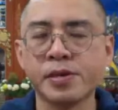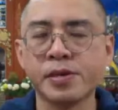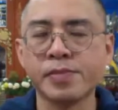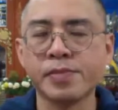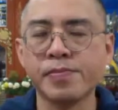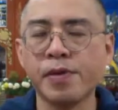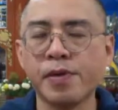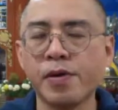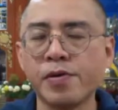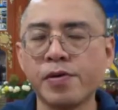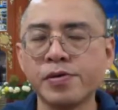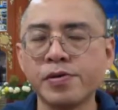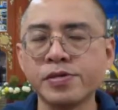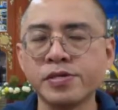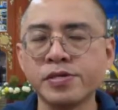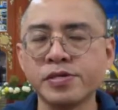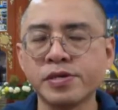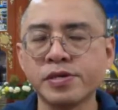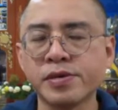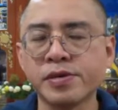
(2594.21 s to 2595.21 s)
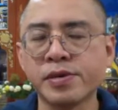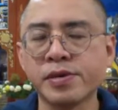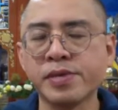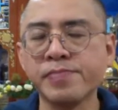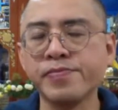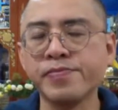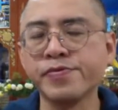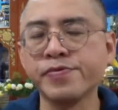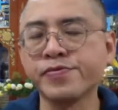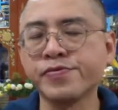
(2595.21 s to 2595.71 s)
pause in
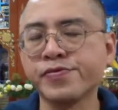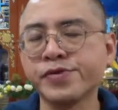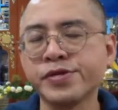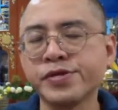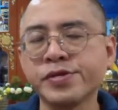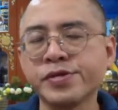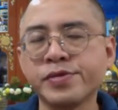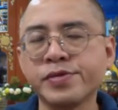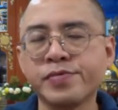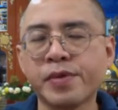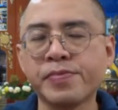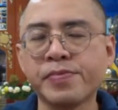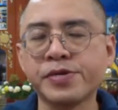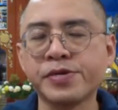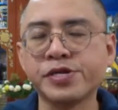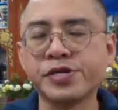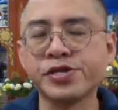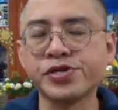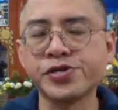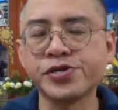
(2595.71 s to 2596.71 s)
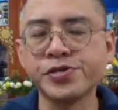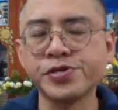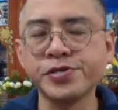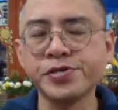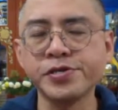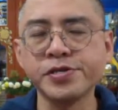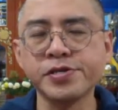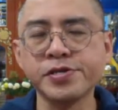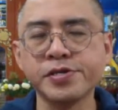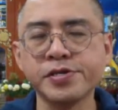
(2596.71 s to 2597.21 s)
between repetition
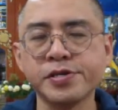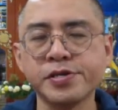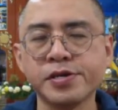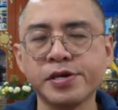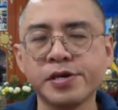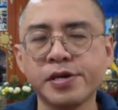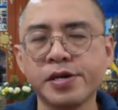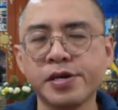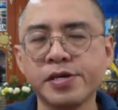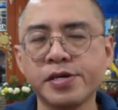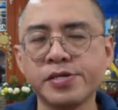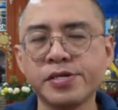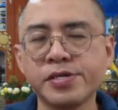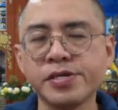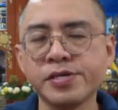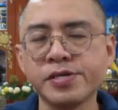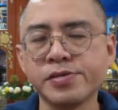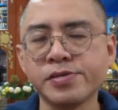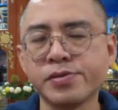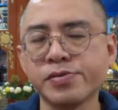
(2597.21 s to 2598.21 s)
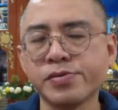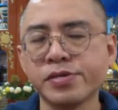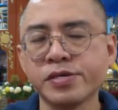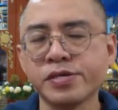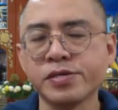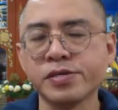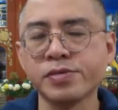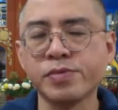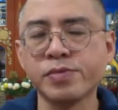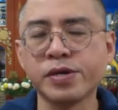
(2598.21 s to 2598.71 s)
and just
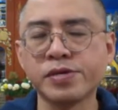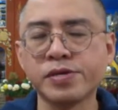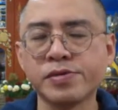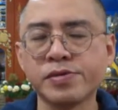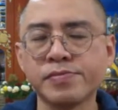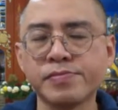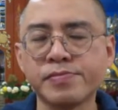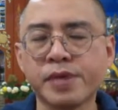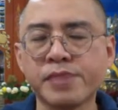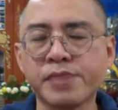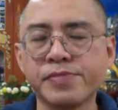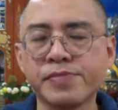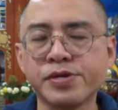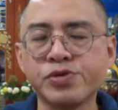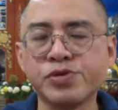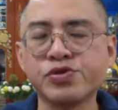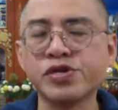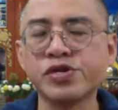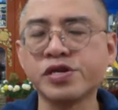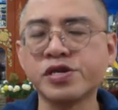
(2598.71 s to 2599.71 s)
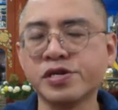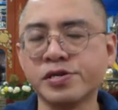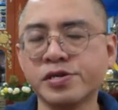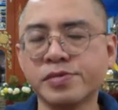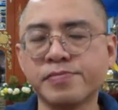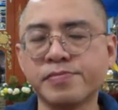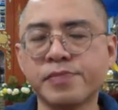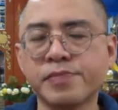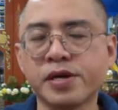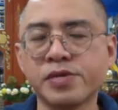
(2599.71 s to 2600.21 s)
notice what might be triggered
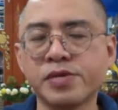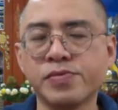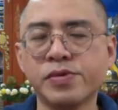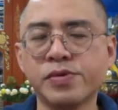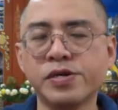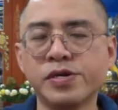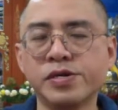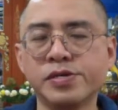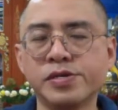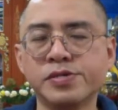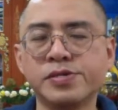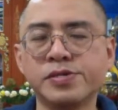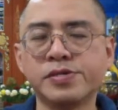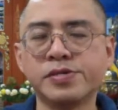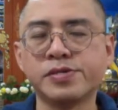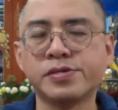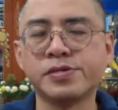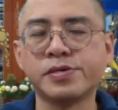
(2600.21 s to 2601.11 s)
by the words.